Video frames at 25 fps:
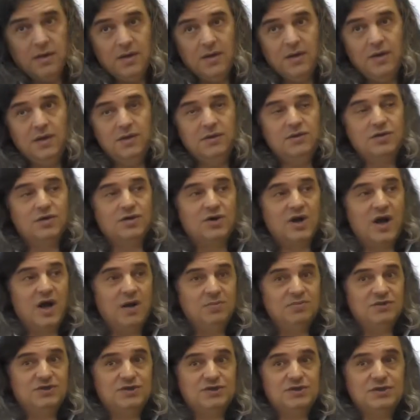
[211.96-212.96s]

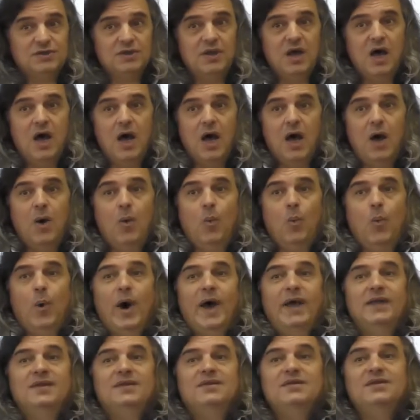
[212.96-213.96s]
Interrupts are
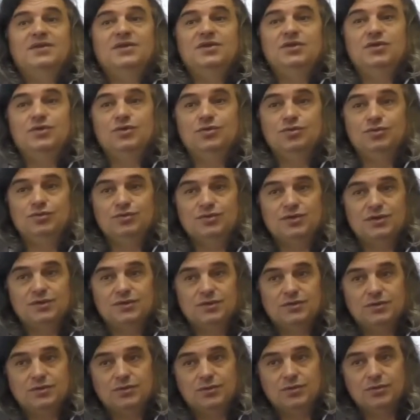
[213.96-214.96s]
widely
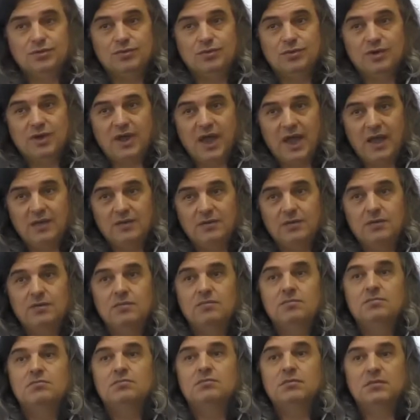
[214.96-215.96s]
used to
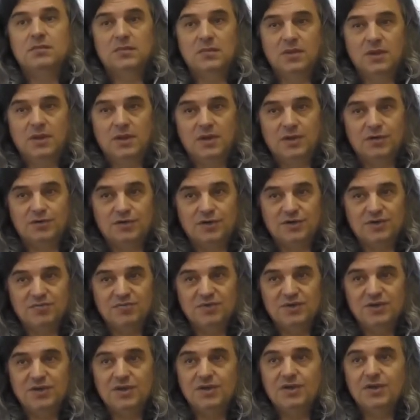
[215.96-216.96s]
handle
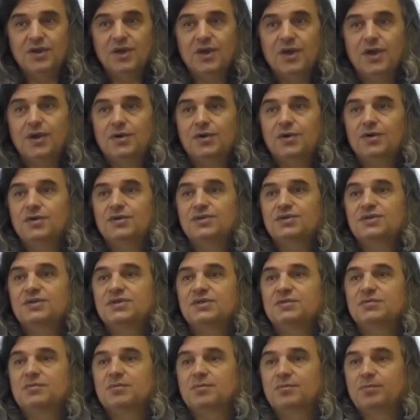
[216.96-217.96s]
arithmetic
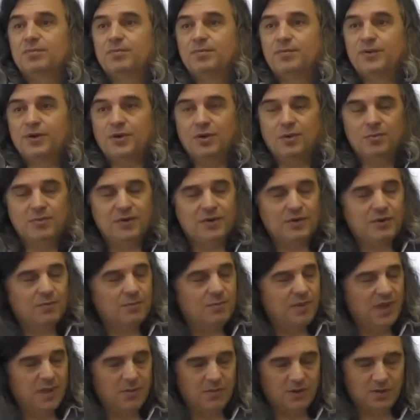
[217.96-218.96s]
errors, improper
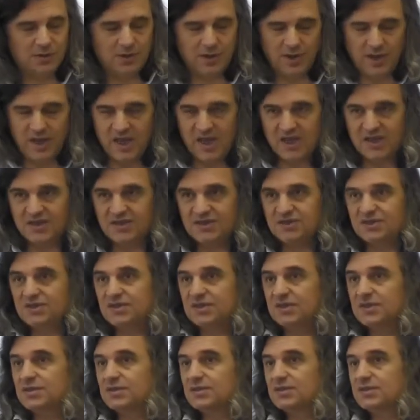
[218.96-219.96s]
memory
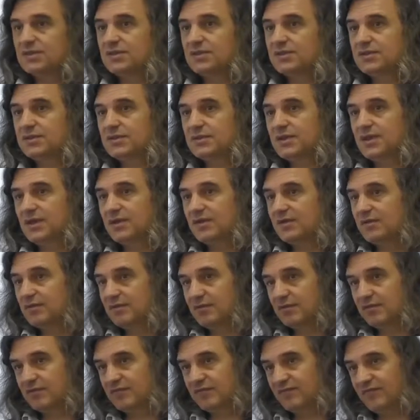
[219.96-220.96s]
access, and
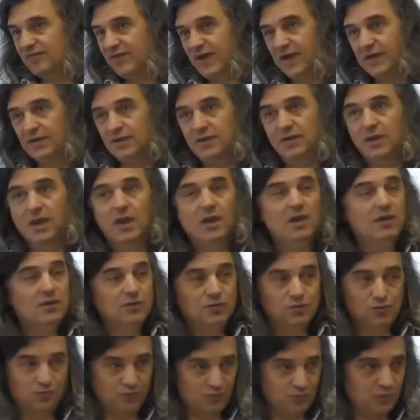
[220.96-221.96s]
finally
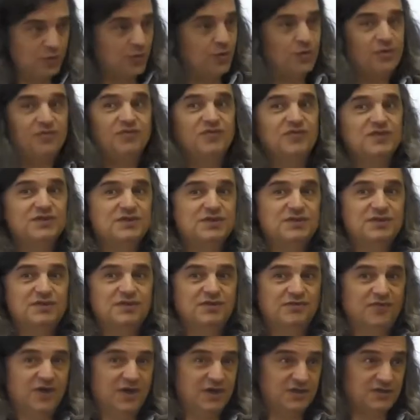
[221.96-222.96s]
to work with
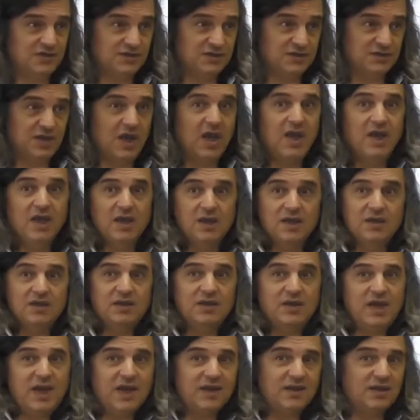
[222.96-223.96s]
devices.
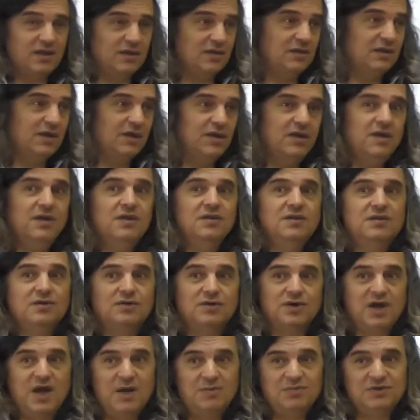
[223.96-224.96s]
Technically,
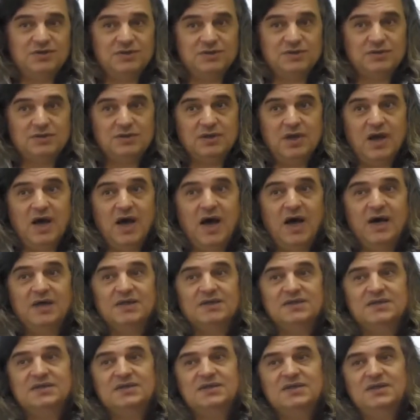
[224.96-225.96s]
interrupts are
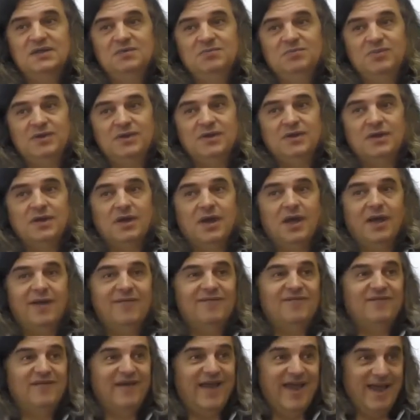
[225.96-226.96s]
simply
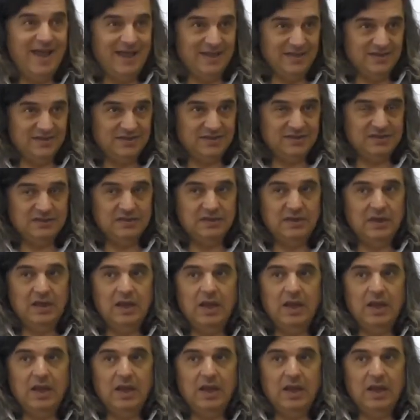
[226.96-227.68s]
events